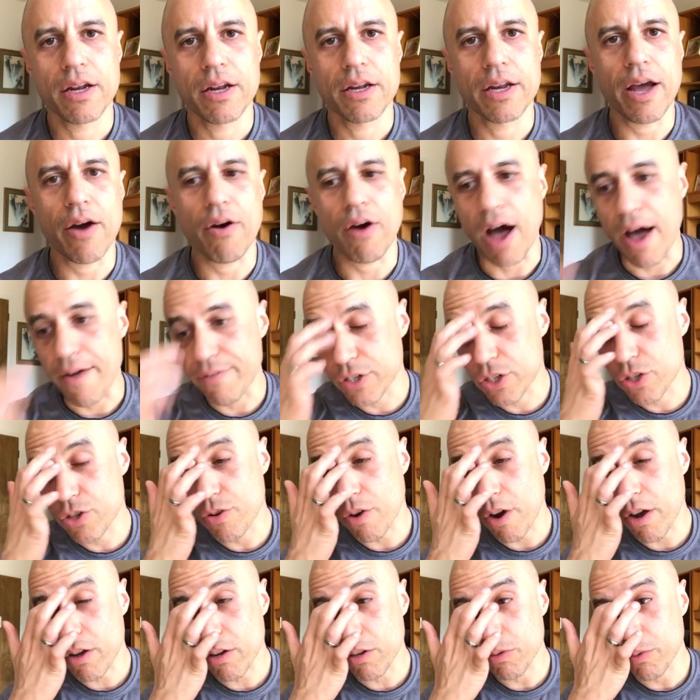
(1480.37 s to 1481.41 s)
Now, I've
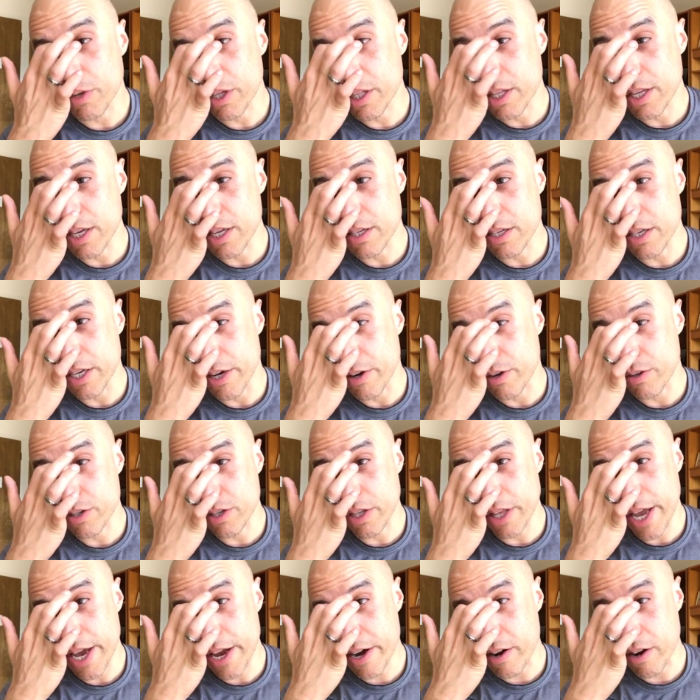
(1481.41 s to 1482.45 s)
struggled with this years
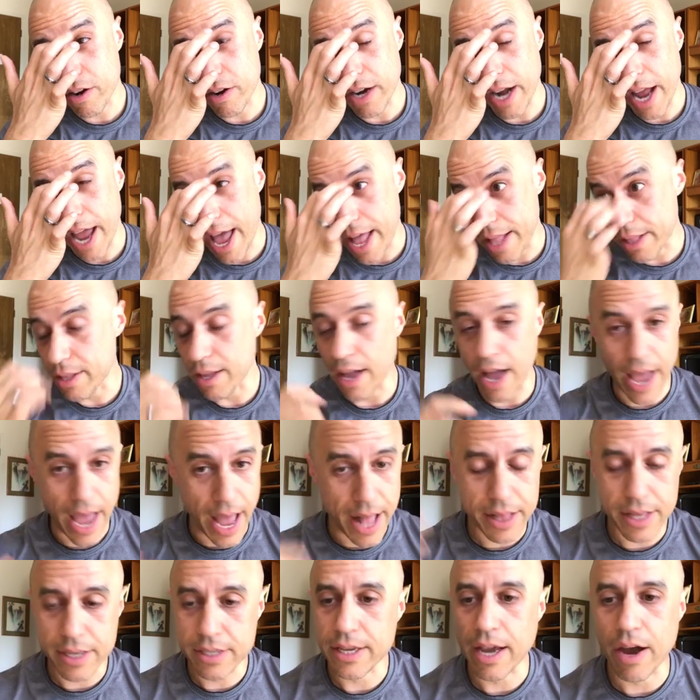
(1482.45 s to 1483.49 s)
later, and I
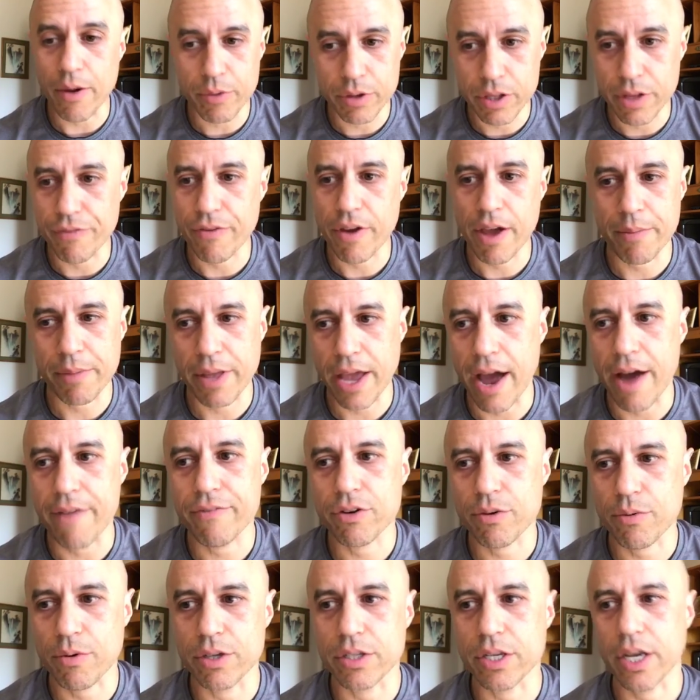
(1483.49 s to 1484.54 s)
had this out with the family
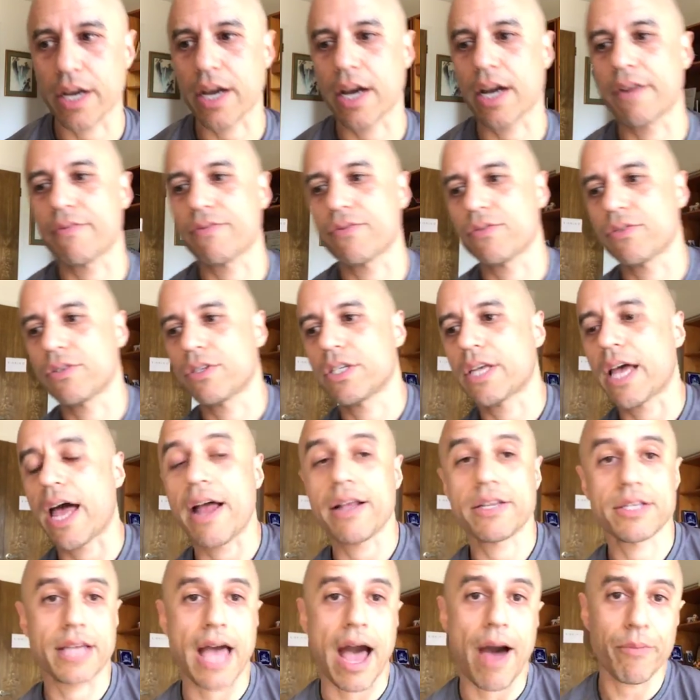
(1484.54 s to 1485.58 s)
afterwards. I kind of
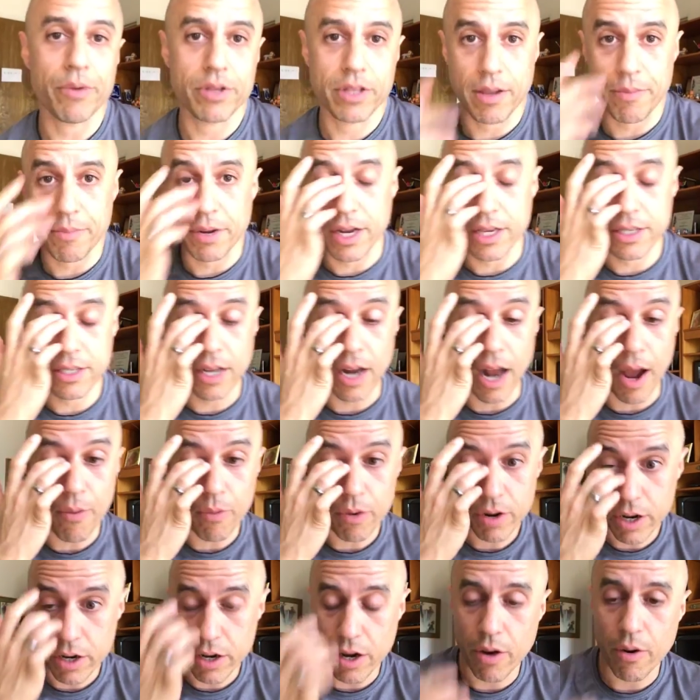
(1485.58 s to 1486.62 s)
sat with them, and I said, I
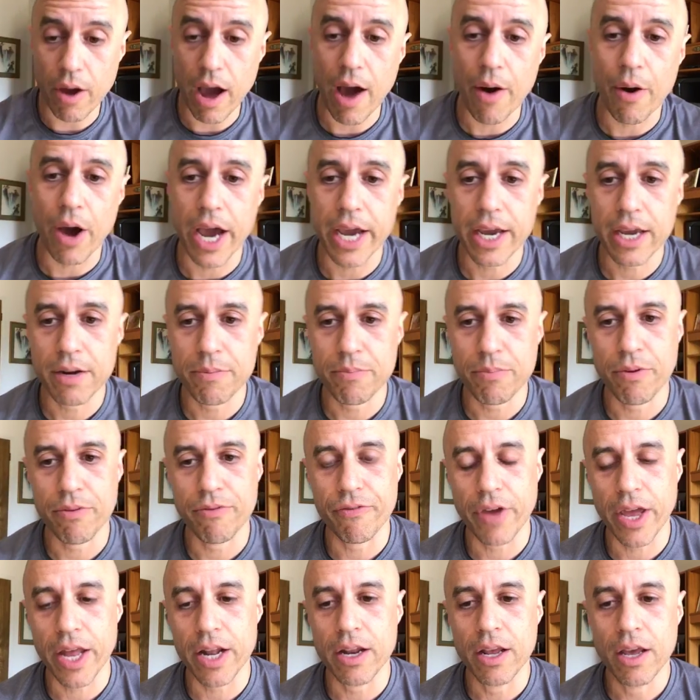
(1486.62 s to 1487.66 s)
want to know how I can
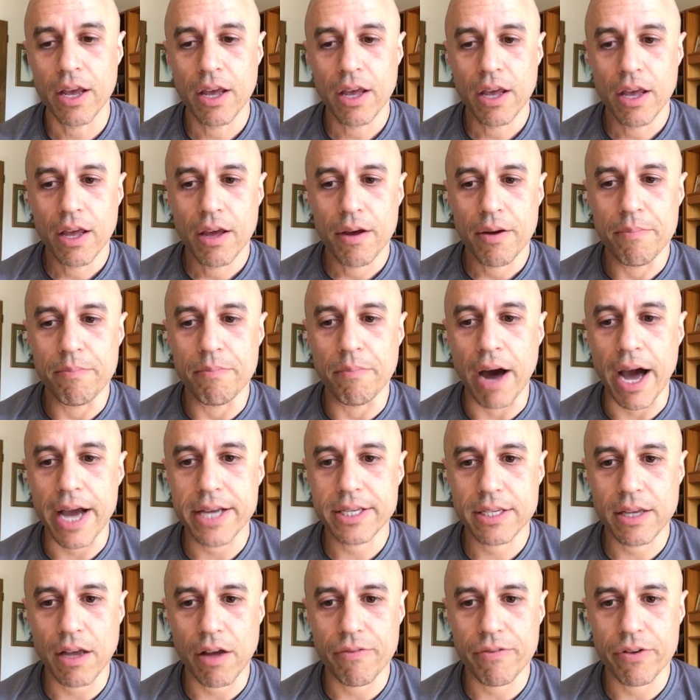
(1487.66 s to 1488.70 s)
prevent
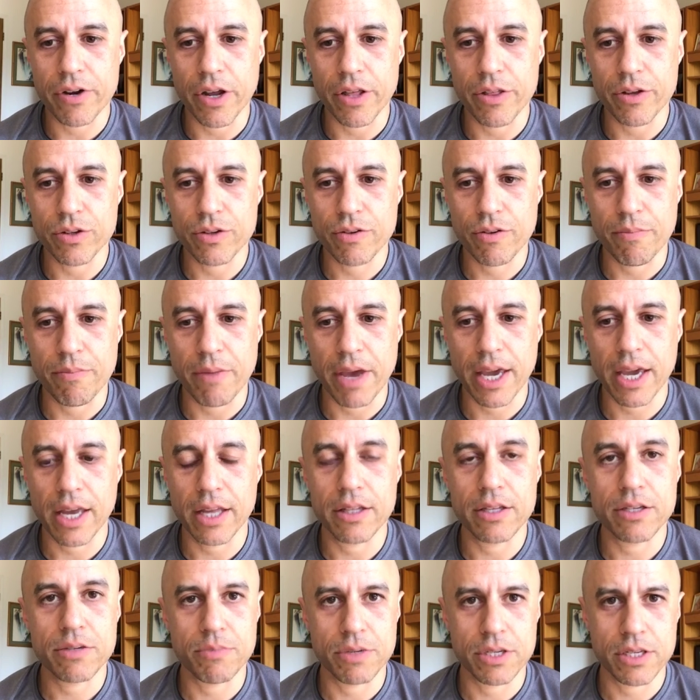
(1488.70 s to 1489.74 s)
myself and others from making
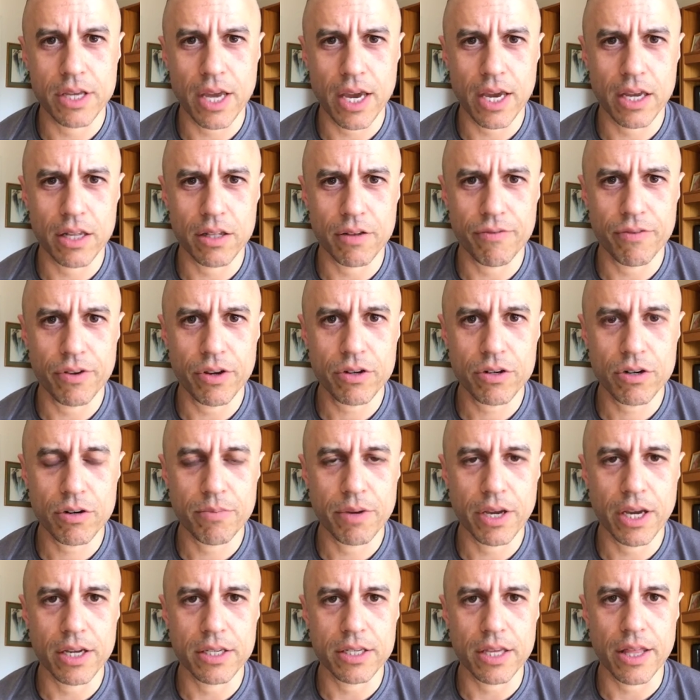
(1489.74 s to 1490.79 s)
this mistake in the future,
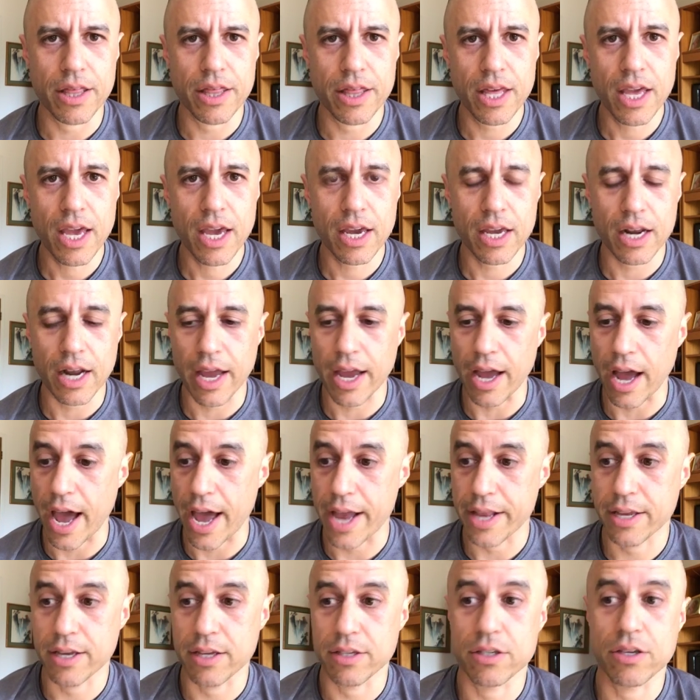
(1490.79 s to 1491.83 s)
because I think, and I
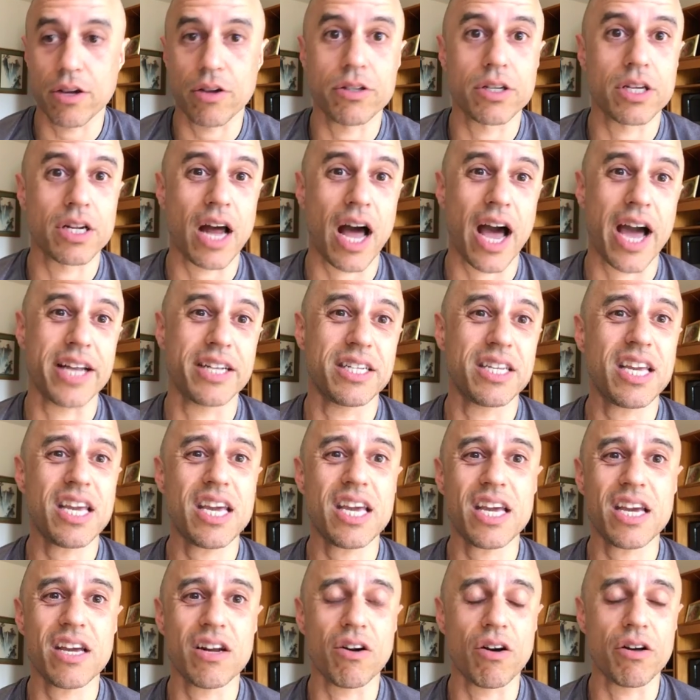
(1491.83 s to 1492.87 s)
had consulted
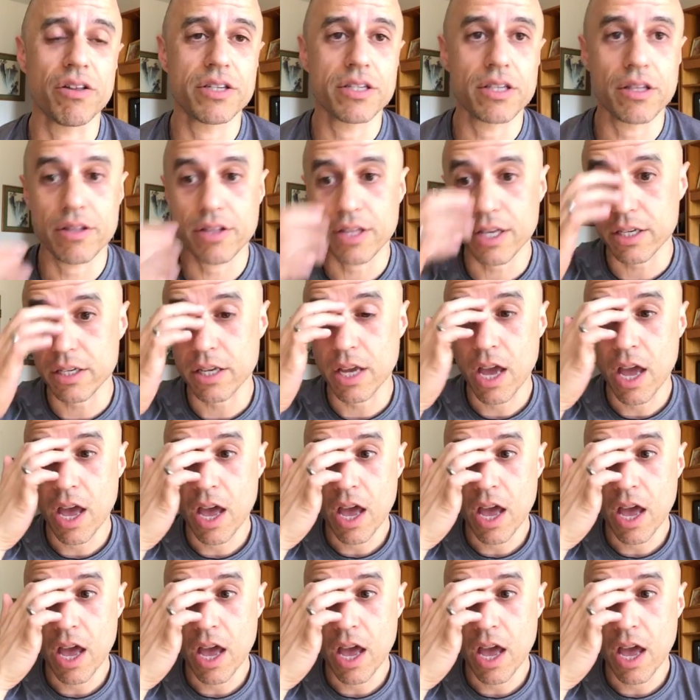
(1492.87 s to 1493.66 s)
ID and all these other things,